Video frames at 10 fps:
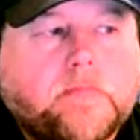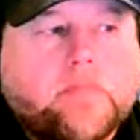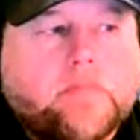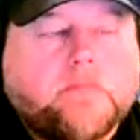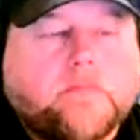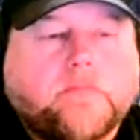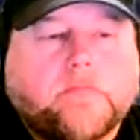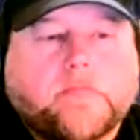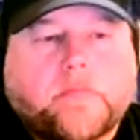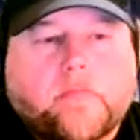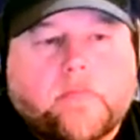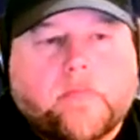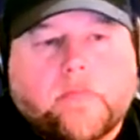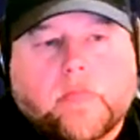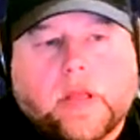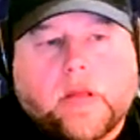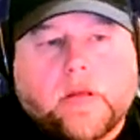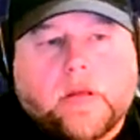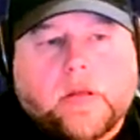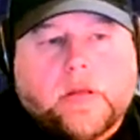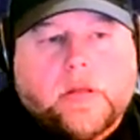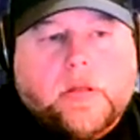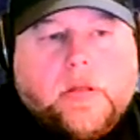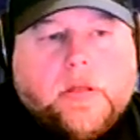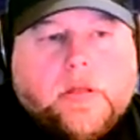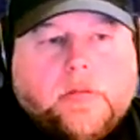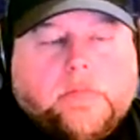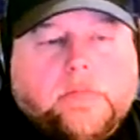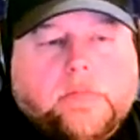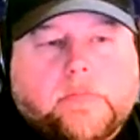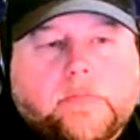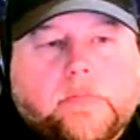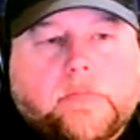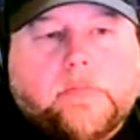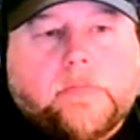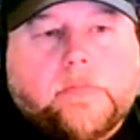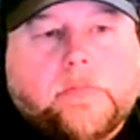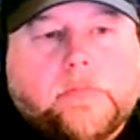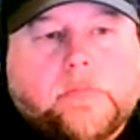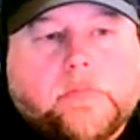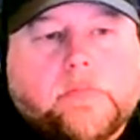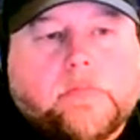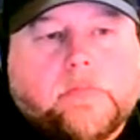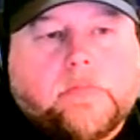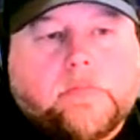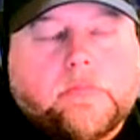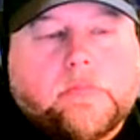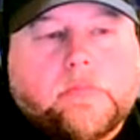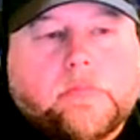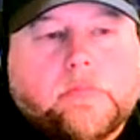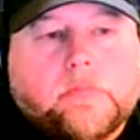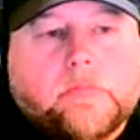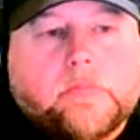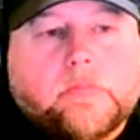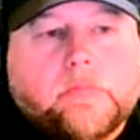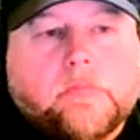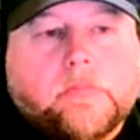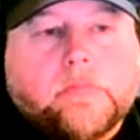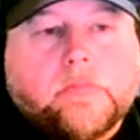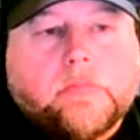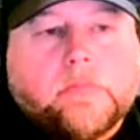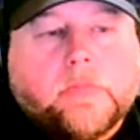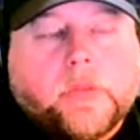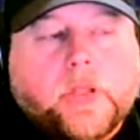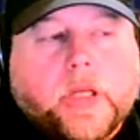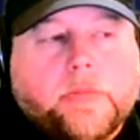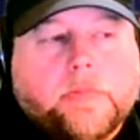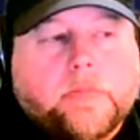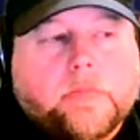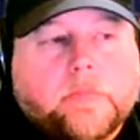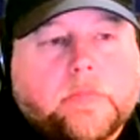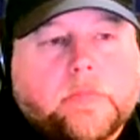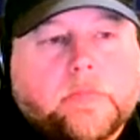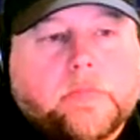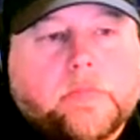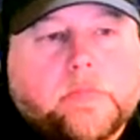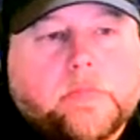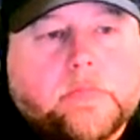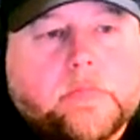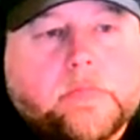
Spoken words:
(not speaking)